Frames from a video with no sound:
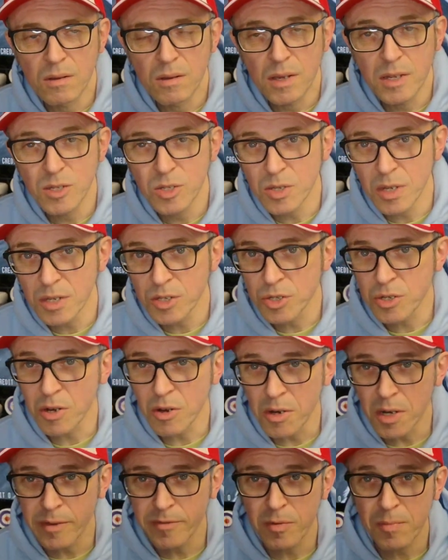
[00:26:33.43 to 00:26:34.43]
It's
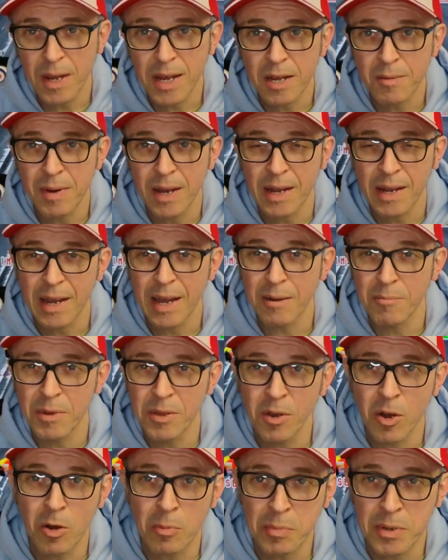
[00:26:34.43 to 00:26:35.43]
kind of a Mega Man game with
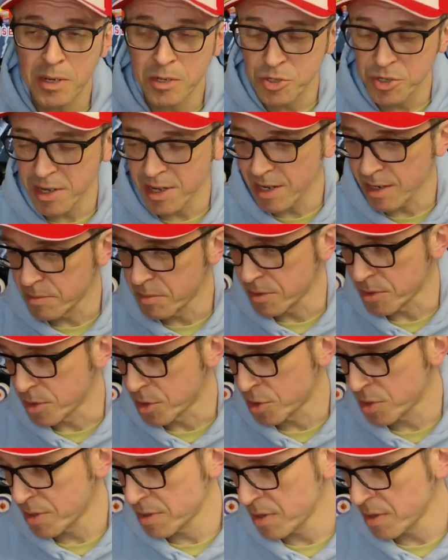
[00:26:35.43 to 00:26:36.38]
RPG elements.